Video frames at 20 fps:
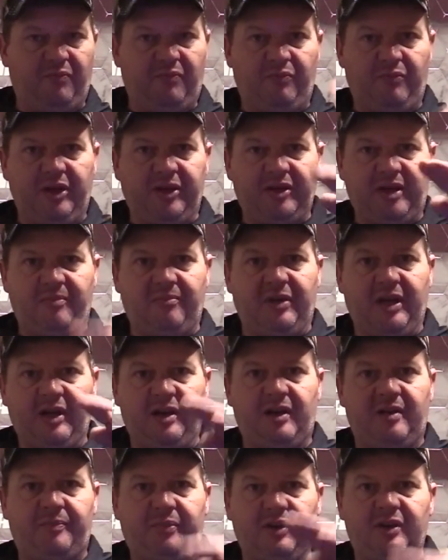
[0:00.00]
bring that bait
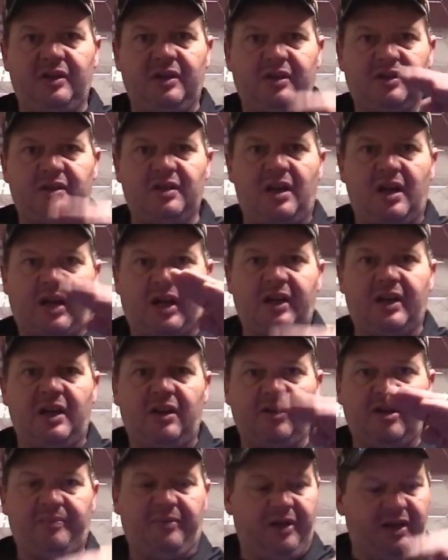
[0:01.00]
up and just knock it
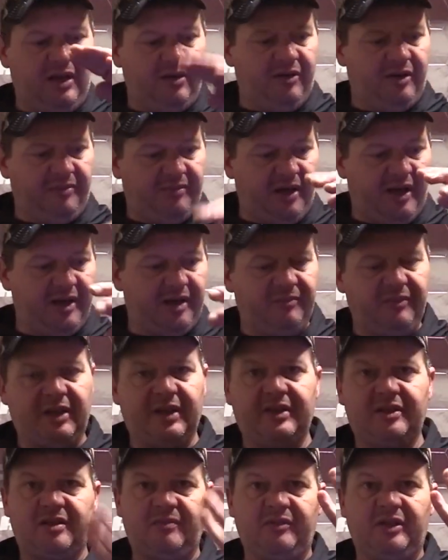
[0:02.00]
down, up and down on the bottom.
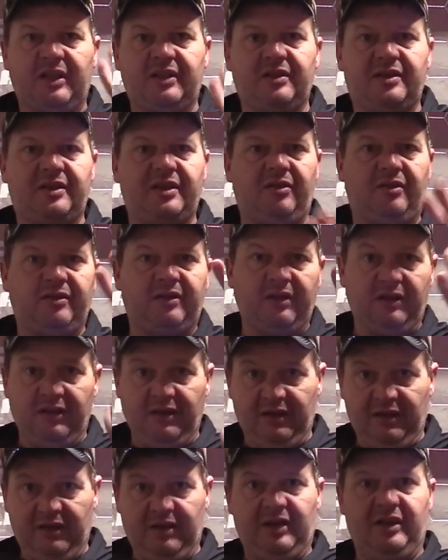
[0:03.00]
Get some of that silt
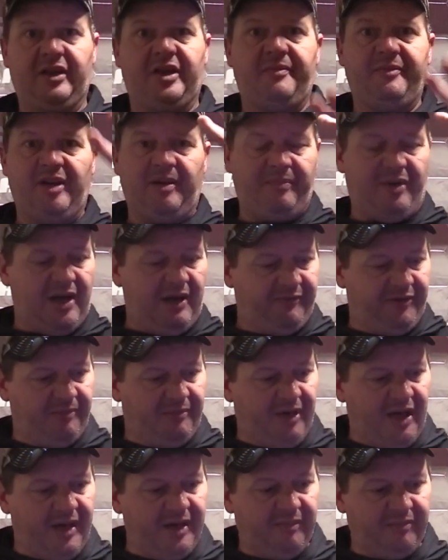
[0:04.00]
coming up off the
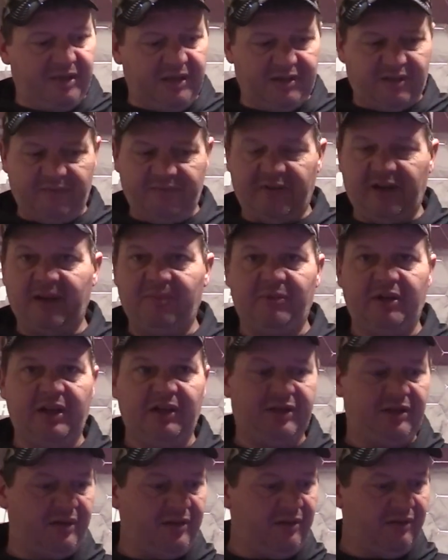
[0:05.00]
bottom. Get some
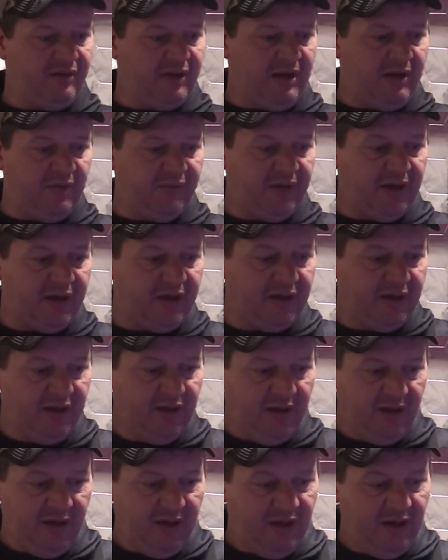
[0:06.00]
vibration going down there.
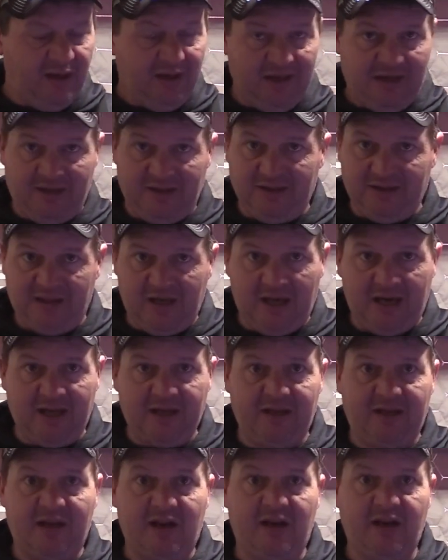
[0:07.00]
A lot
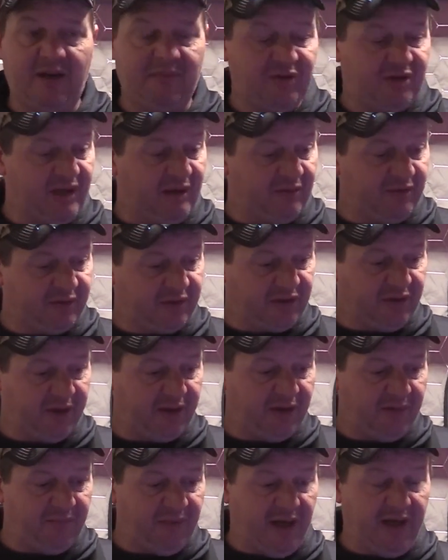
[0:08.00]
of times that will
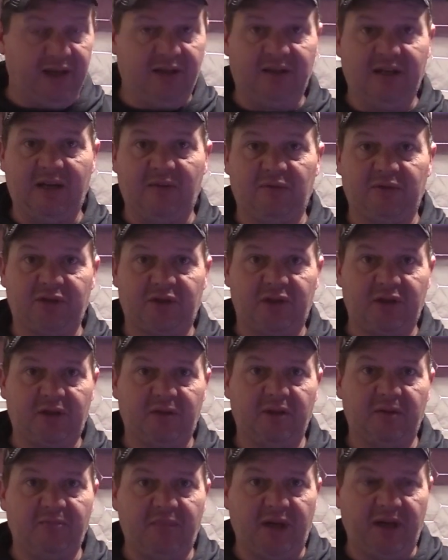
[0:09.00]
trigger a bite. That will
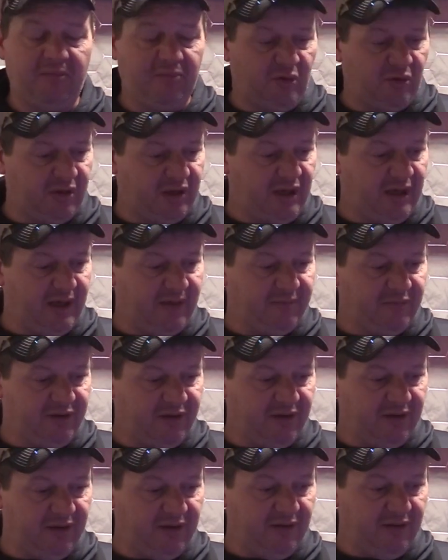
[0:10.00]
trigger a bite more times
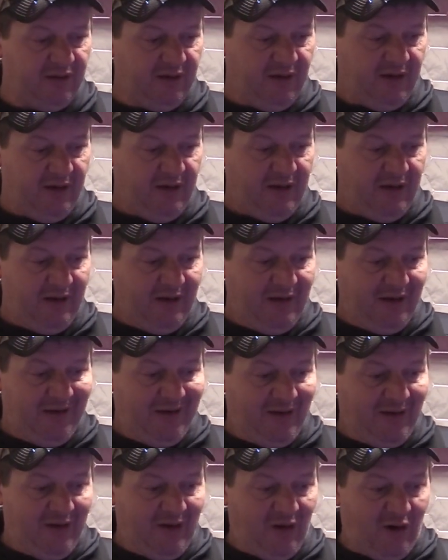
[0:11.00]
than
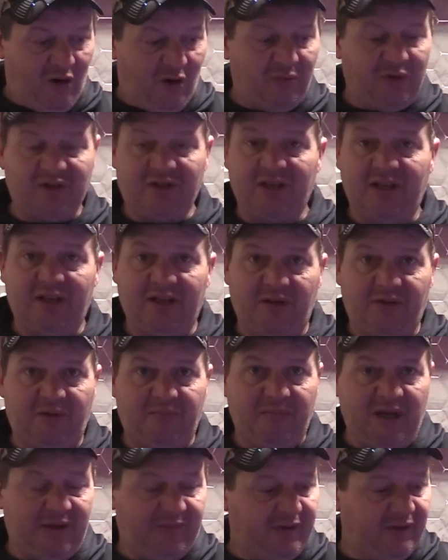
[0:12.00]
almost any other
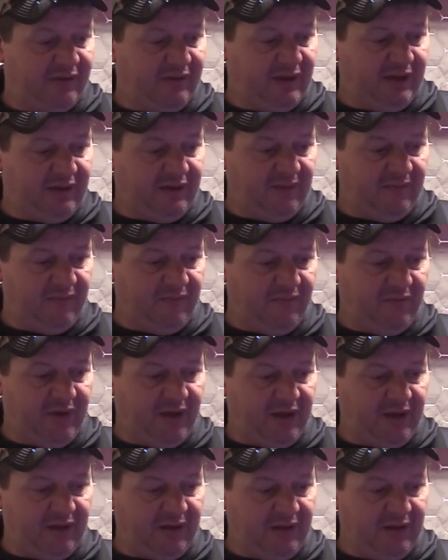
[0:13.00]
method that
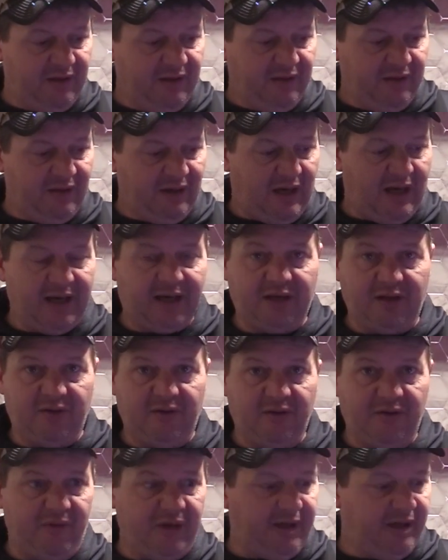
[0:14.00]
I could
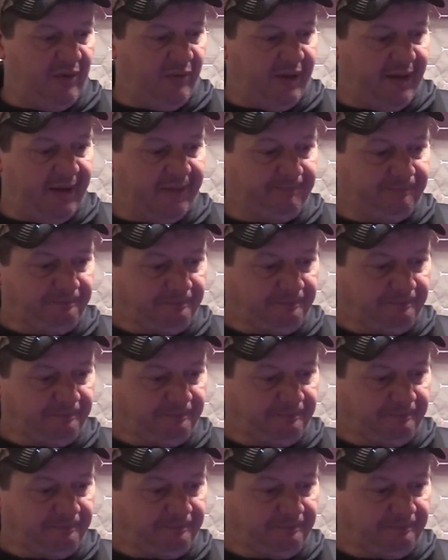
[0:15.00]
do anyway.